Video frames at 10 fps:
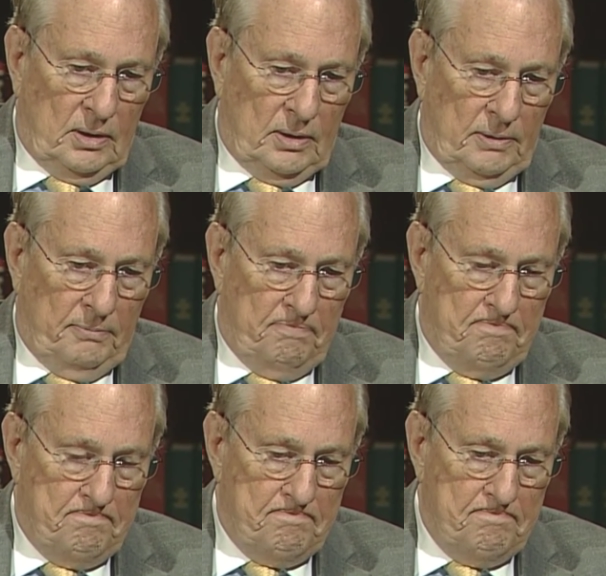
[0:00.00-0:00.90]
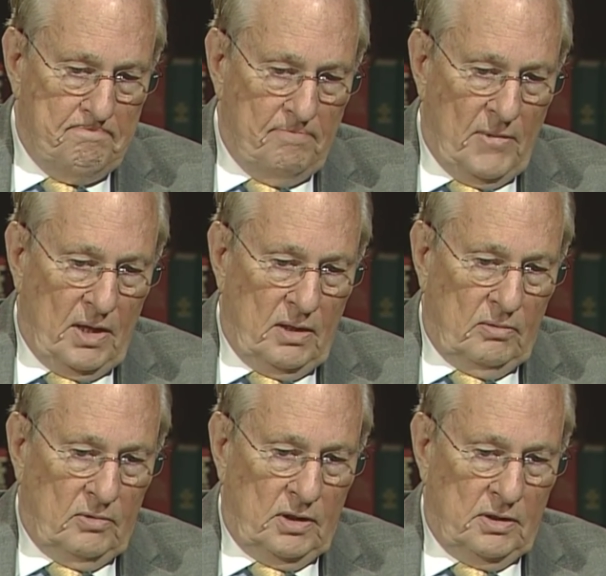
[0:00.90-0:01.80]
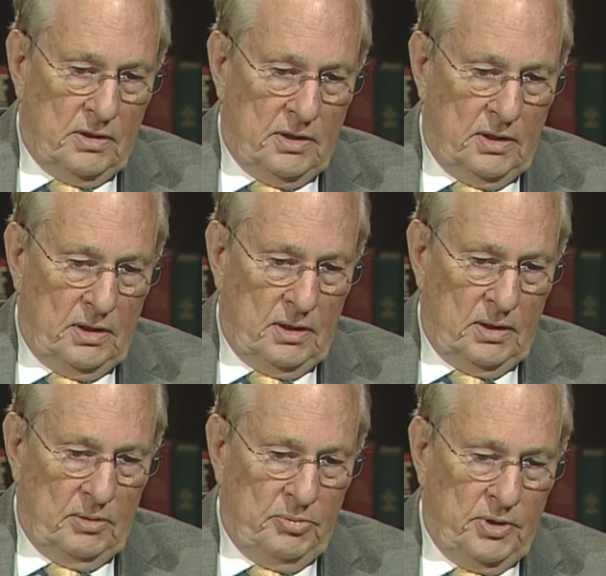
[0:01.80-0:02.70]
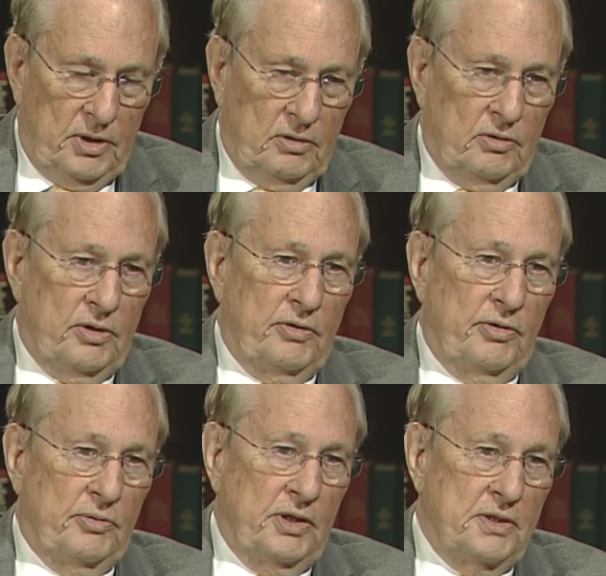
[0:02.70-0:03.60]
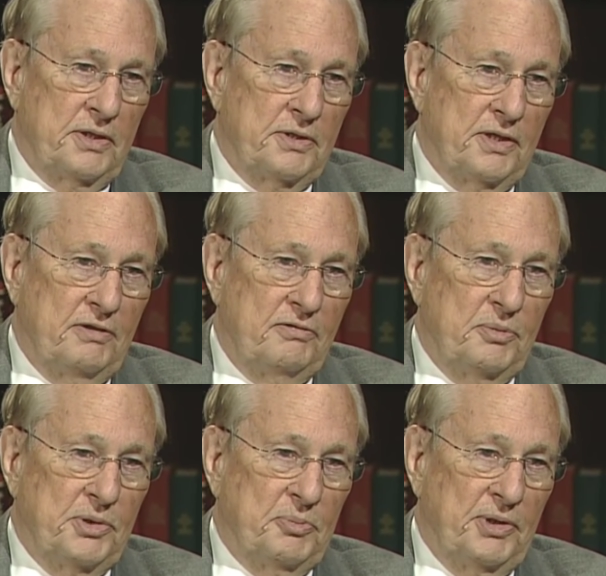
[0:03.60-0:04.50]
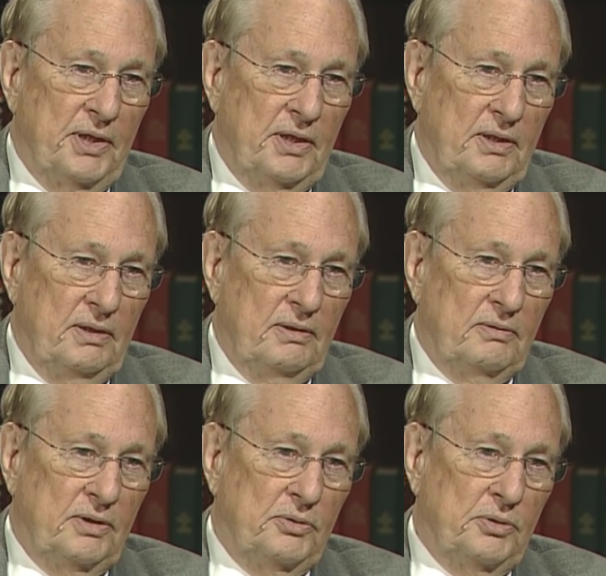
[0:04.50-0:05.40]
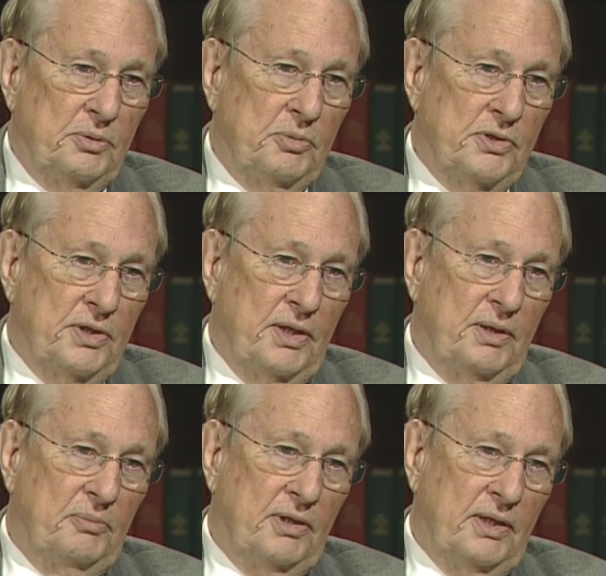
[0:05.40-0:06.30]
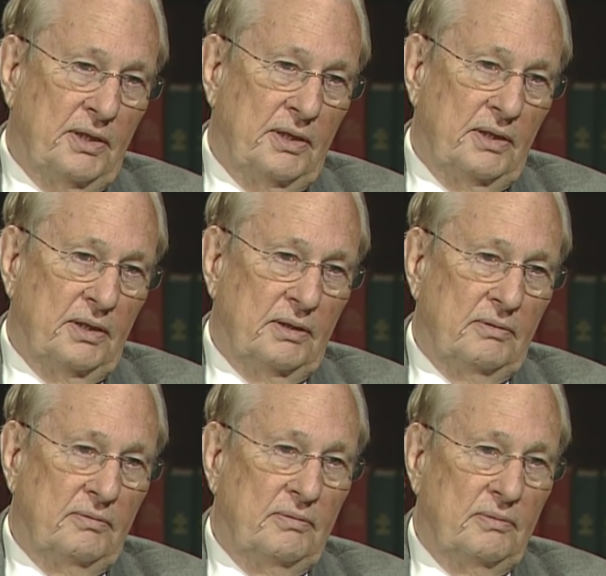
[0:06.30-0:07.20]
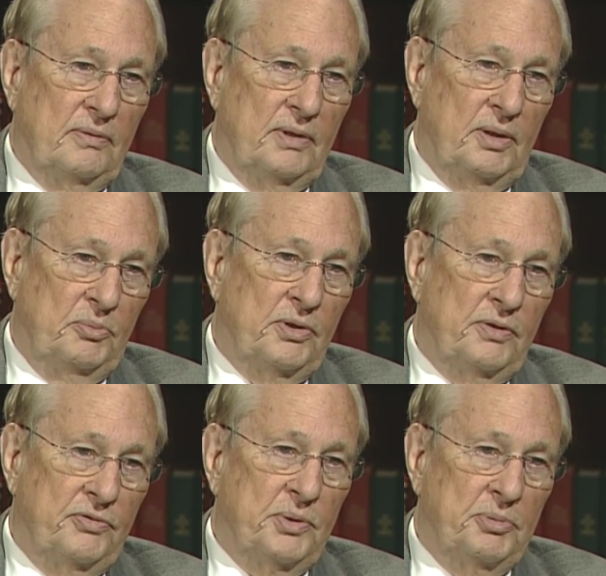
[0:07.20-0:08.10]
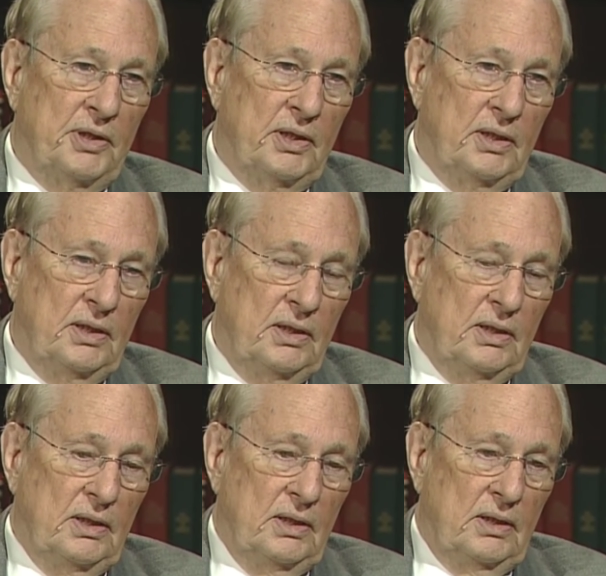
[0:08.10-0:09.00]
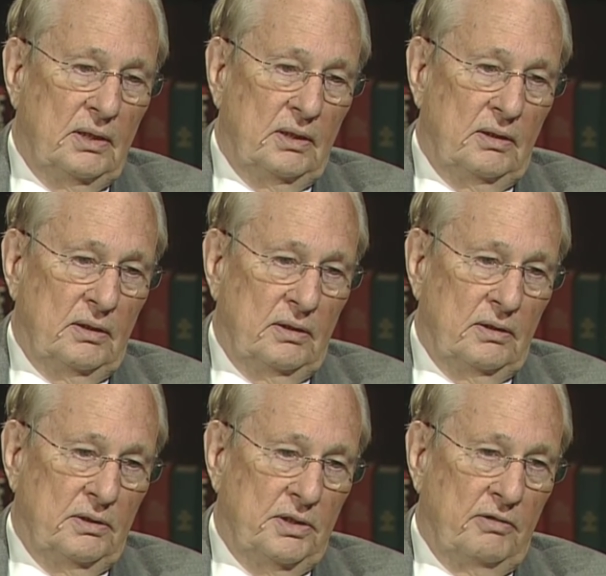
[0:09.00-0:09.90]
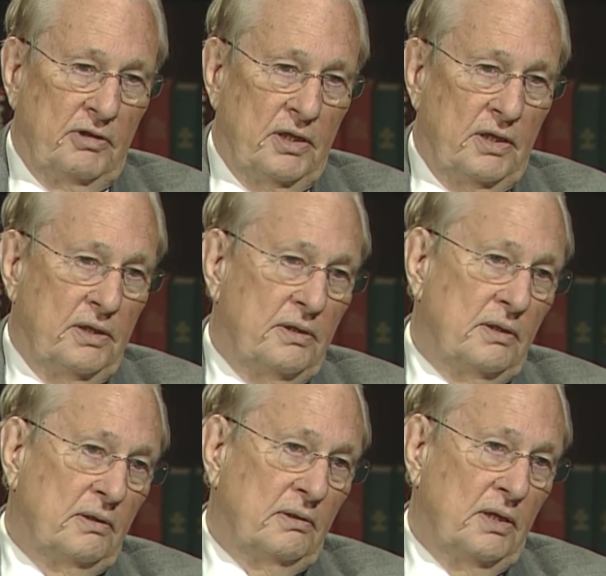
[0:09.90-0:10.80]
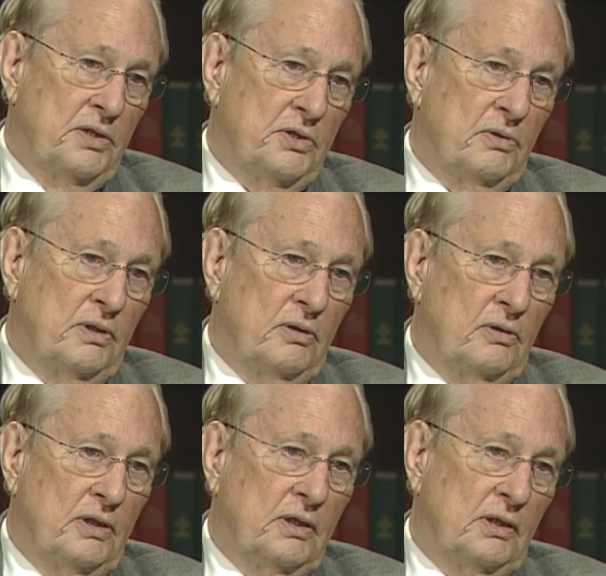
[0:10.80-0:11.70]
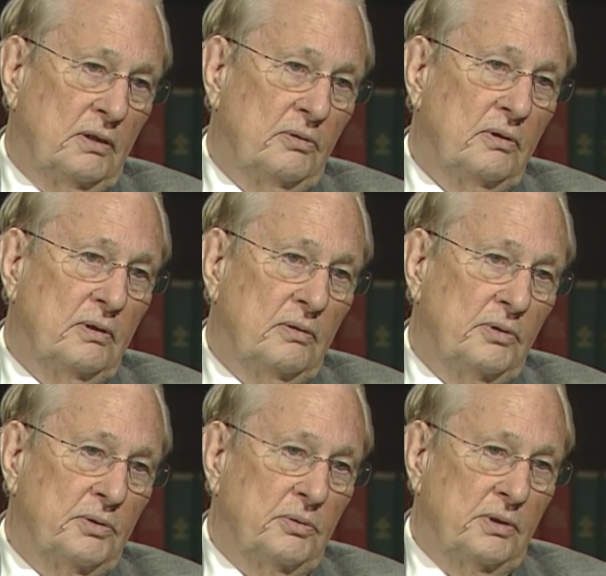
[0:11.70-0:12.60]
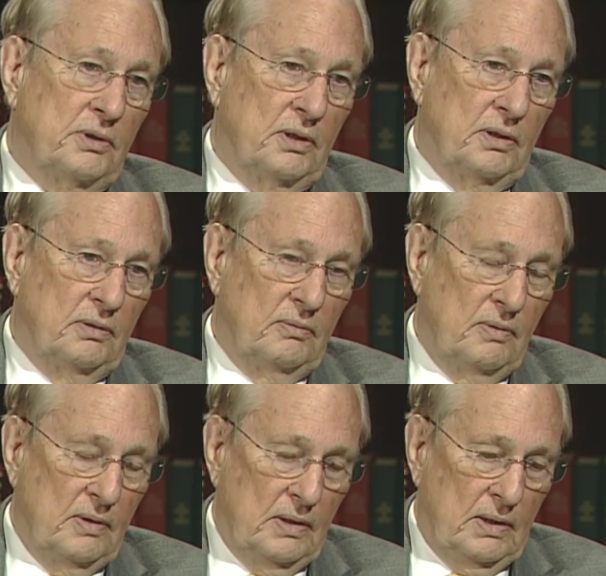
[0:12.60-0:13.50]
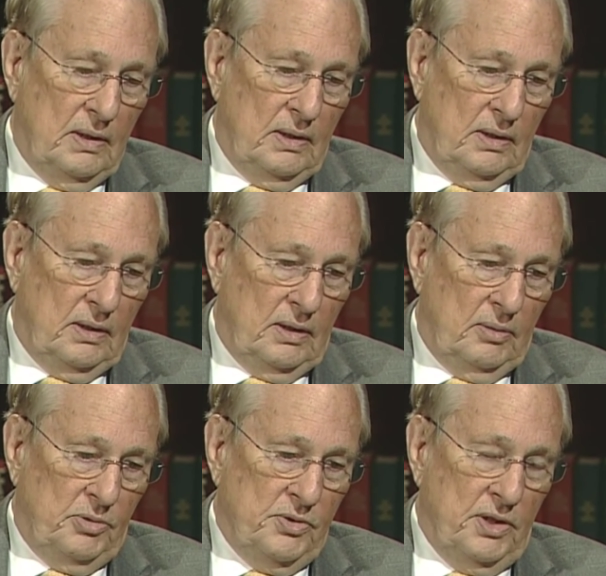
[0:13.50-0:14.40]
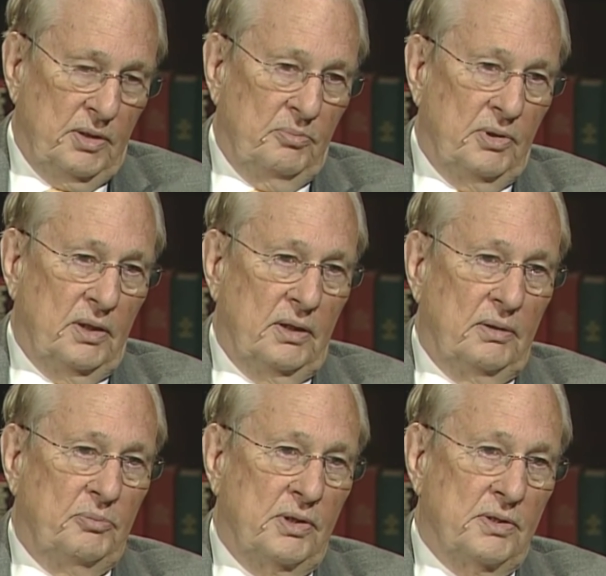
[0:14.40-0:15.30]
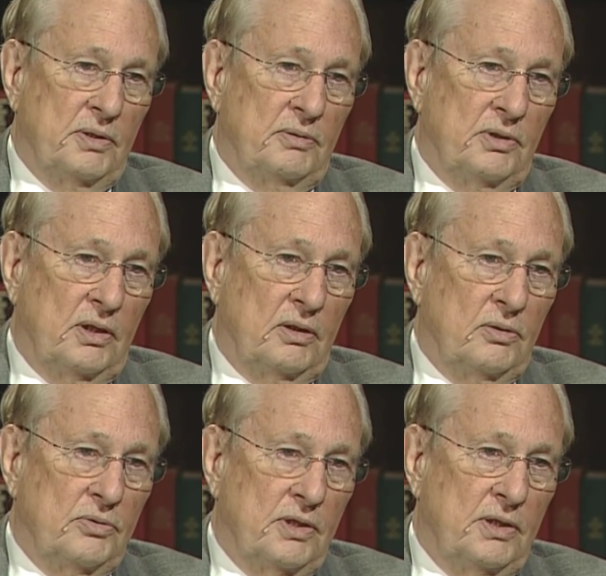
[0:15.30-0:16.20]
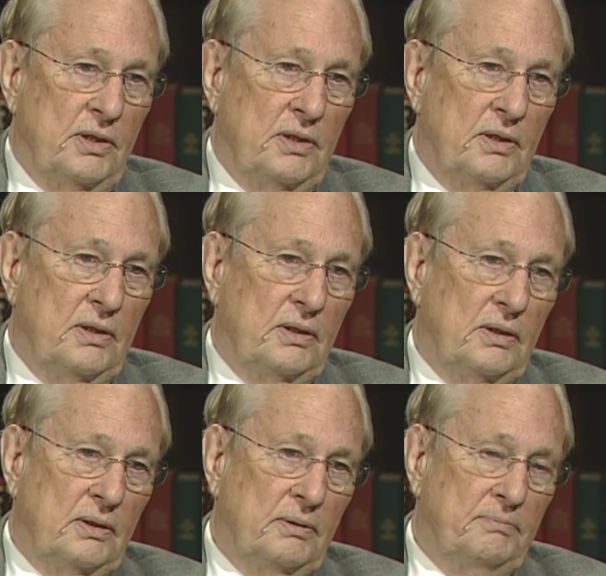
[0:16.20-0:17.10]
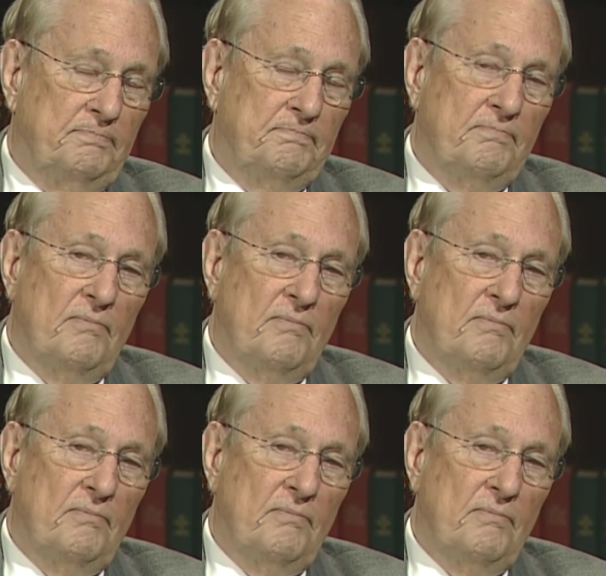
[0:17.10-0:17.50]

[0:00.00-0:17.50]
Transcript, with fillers: Um, one is the uh, Imperial Order Rising Sun from Japan, which was presented by right. the, uh, the Emperor of Japan and then the Chevalier de Légion d'honneur, uh, which was uh, uh, presented by President Sarkozy. Um,